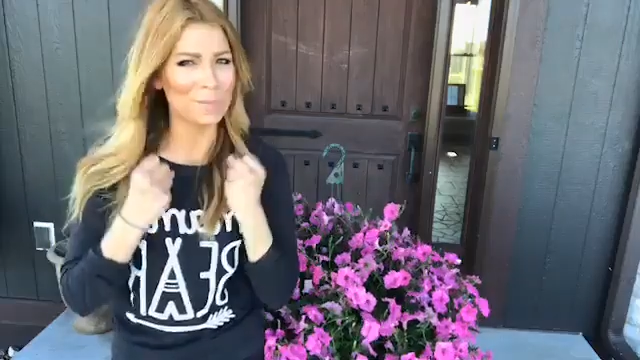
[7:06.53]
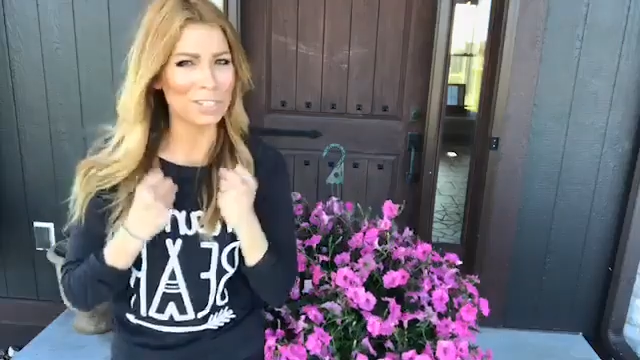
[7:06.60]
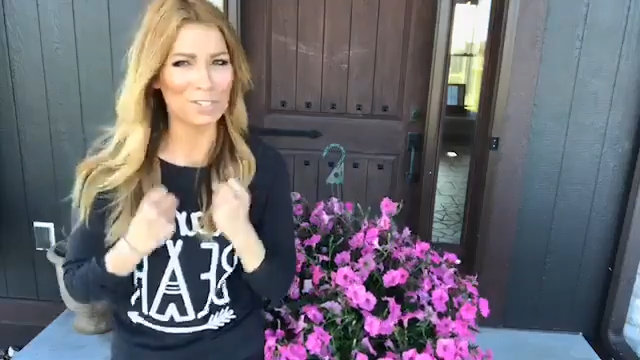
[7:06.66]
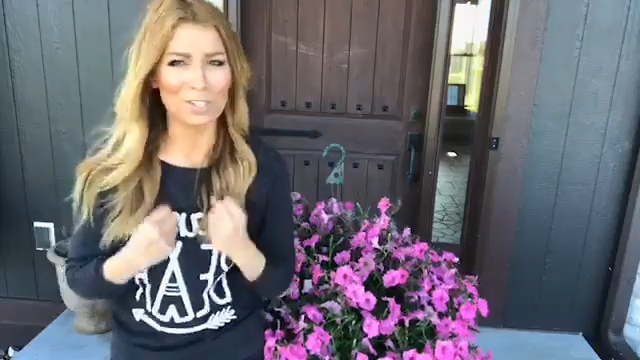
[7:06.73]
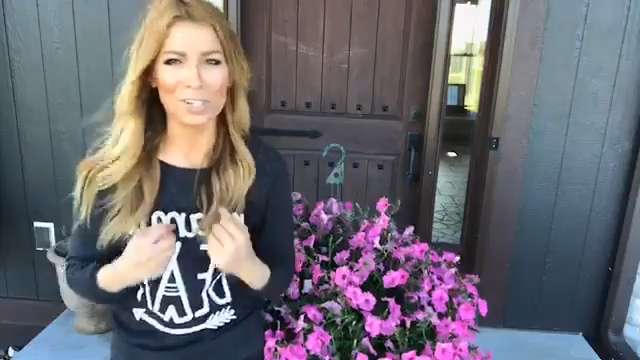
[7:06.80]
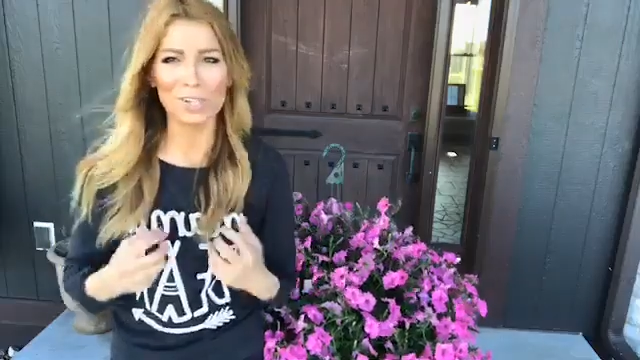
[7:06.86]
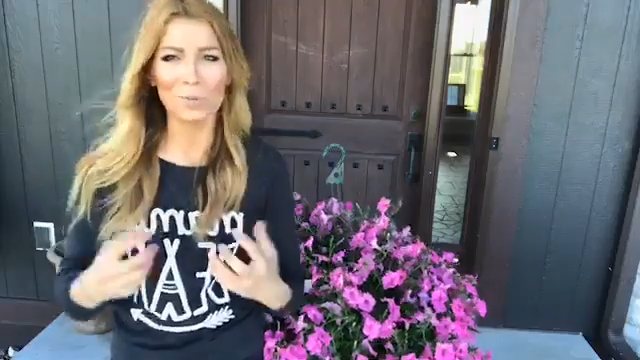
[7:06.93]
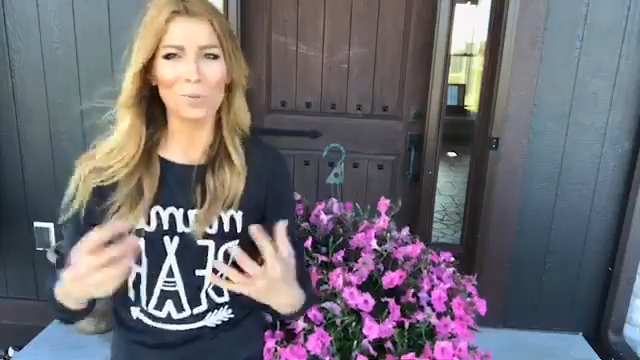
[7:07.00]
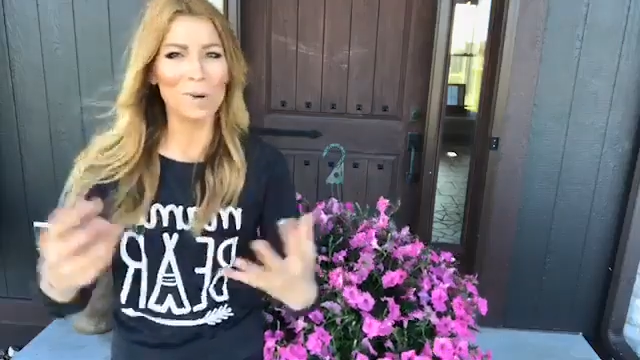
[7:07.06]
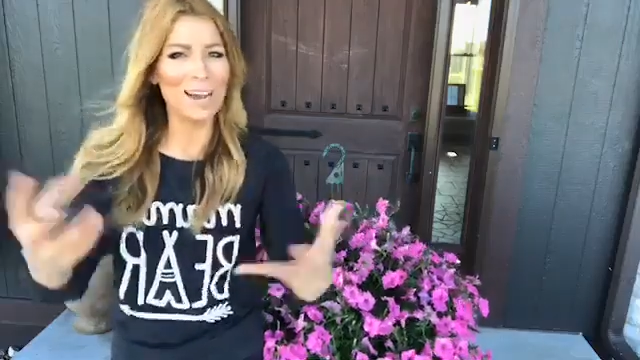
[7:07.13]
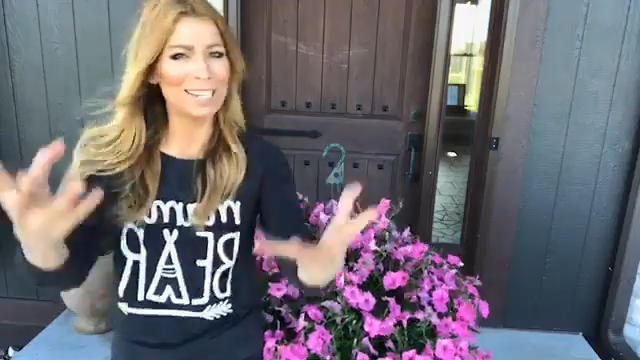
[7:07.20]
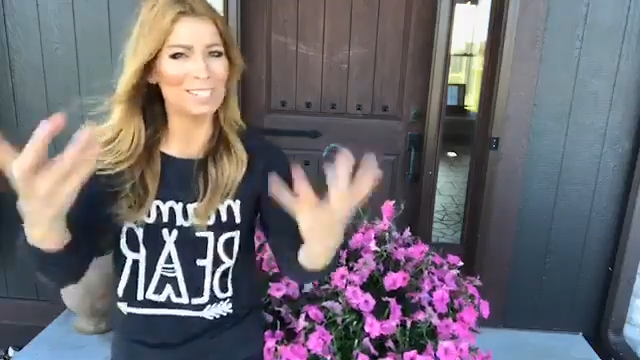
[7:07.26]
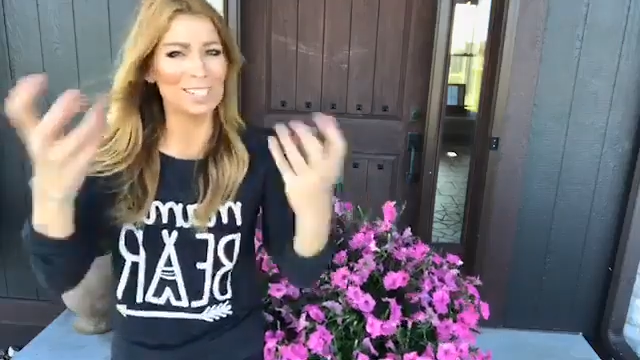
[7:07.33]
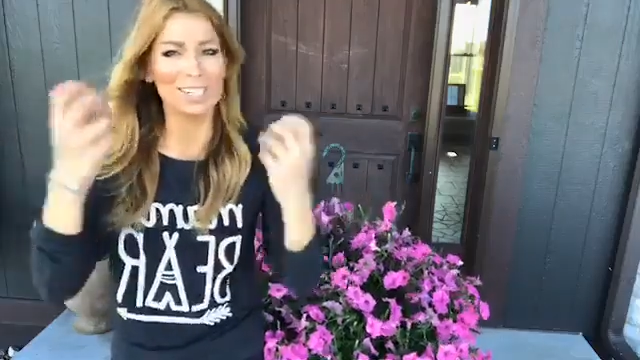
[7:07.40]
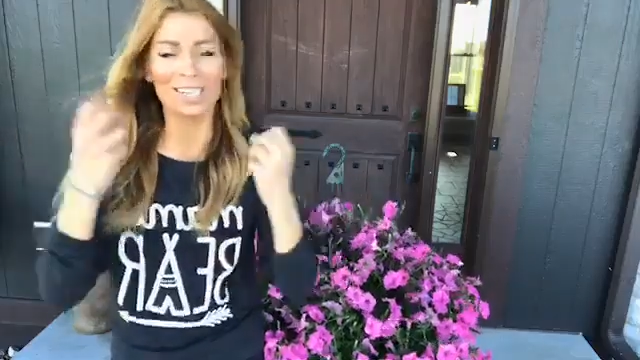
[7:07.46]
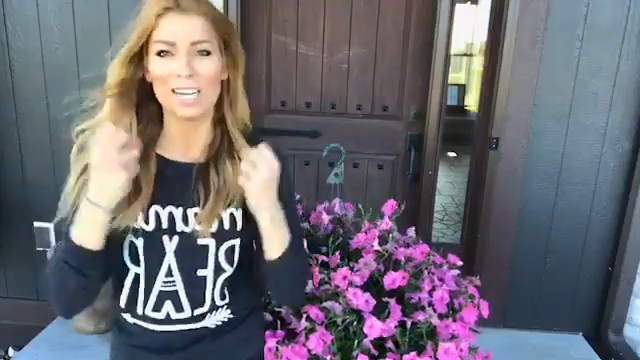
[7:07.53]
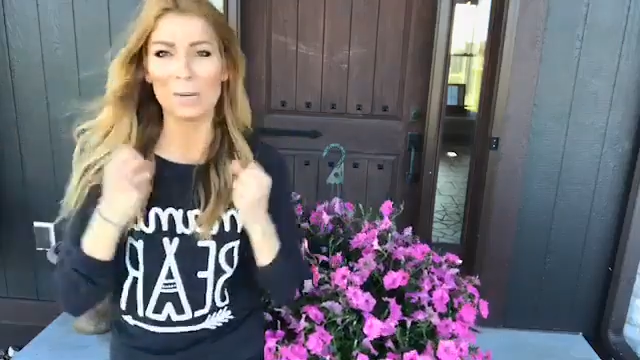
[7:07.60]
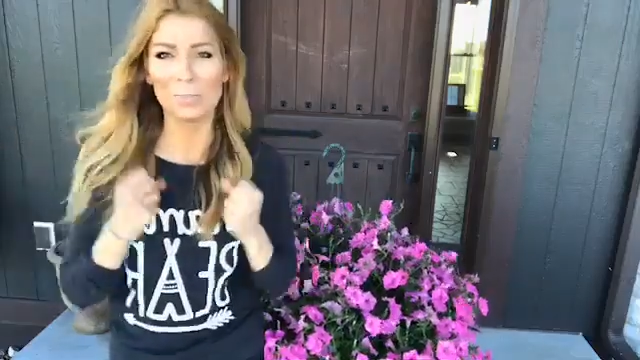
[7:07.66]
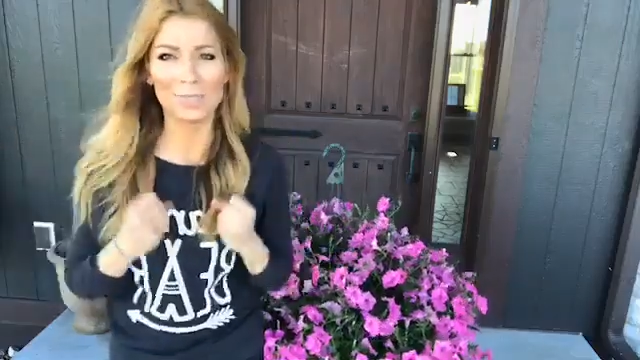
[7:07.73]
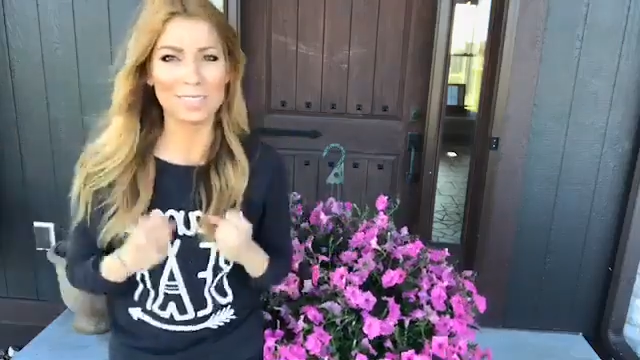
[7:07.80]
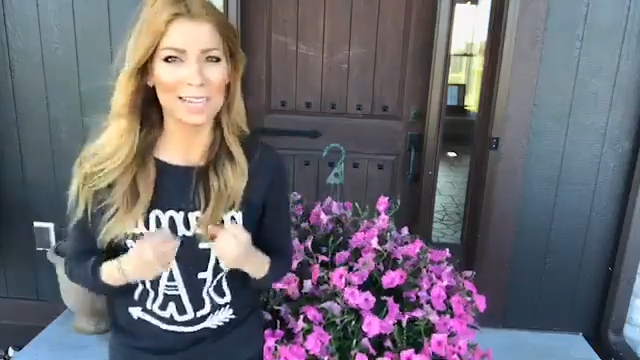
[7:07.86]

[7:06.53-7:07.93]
be sure to watch it a couple